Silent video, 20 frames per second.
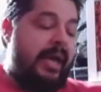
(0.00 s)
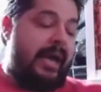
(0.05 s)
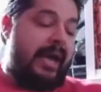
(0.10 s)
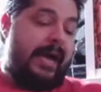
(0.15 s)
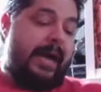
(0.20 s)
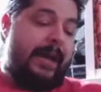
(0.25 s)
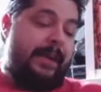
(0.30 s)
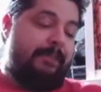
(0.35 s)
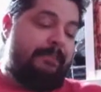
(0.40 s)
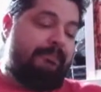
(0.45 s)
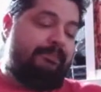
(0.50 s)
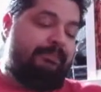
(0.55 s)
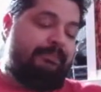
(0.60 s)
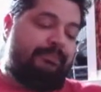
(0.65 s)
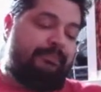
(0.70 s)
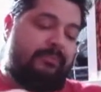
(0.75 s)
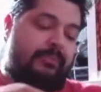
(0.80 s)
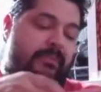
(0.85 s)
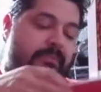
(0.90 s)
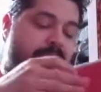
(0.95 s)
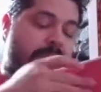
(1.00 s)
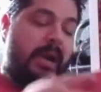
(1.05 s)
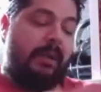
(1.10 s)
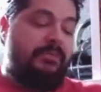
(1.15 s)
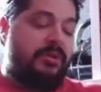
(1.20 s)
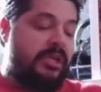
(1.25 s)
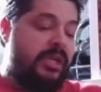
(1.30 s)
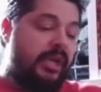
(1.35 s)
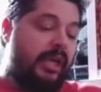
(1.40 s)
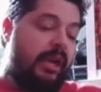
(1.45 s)
But I'm
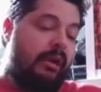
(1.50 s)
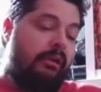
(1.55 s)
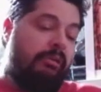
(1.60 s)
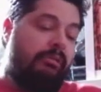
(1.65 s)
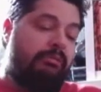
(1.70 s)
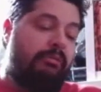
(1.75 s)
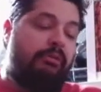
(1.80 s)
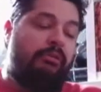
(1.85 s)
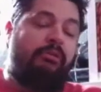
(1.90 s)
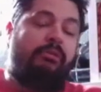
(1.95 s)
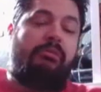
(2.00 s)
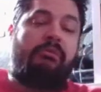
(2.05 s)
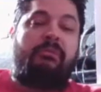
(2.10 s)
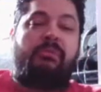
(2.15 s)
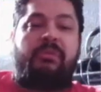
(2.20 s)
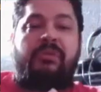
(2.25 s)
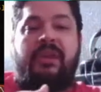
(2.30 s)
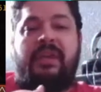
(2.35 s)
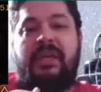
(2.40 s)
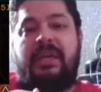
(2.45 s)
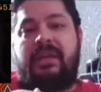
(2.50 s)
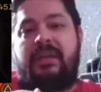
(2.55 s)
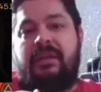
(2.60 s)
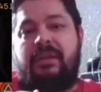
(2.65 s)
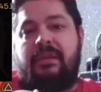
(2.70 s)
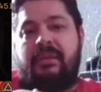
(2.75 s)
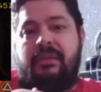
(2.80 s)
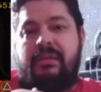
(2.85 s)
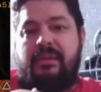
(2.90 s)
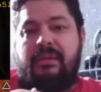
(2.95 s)
just going to go through
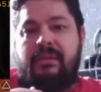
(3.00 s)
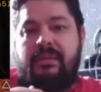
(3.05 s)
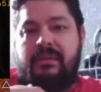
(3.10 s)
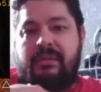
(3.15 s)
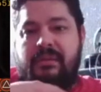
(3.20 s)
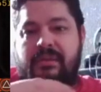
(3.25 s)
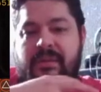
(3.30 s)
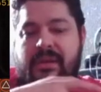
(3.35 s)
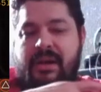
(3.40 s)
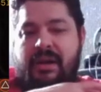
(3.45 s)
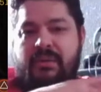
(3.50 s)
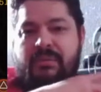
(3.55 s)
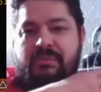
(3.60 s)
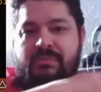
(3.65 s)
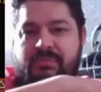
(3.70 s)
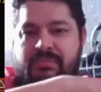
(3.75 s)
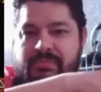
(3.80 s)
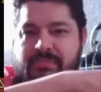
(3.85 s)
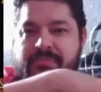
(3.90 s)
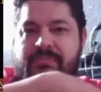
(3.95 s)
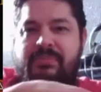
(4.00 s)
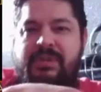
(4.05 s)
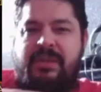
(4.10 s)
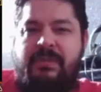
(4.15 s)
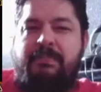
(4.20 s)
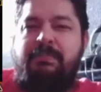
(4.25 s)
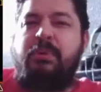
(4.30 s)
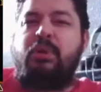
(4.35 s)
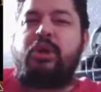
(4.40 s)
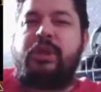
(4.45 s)
the
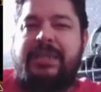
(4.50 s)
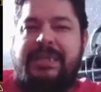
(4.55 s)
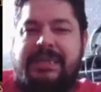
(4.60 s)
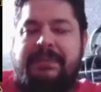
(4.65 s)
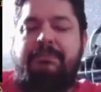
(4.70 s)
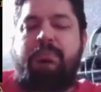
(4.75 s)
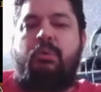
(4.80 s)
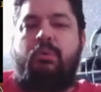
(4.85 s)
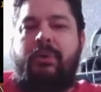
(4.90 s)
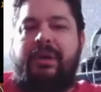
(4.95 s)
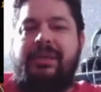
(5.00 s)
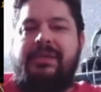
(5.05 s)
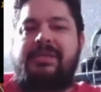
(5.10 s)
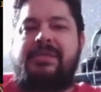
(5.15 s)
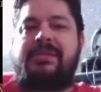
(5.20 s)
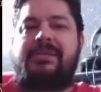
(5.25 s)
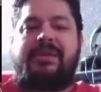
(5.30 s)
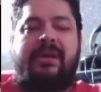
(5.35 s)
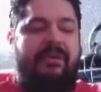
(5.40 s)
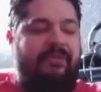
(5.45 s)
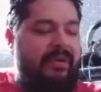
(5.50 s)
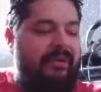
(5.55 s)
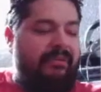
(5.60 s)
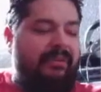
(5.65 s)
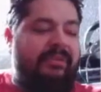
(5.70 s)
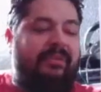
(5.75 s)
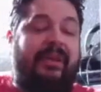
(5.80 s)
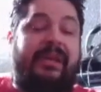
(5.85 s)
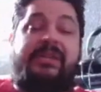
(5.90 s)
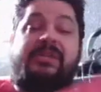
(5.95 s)
bulleted points of
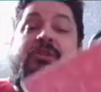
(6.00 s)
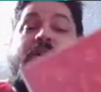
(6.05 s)
everything.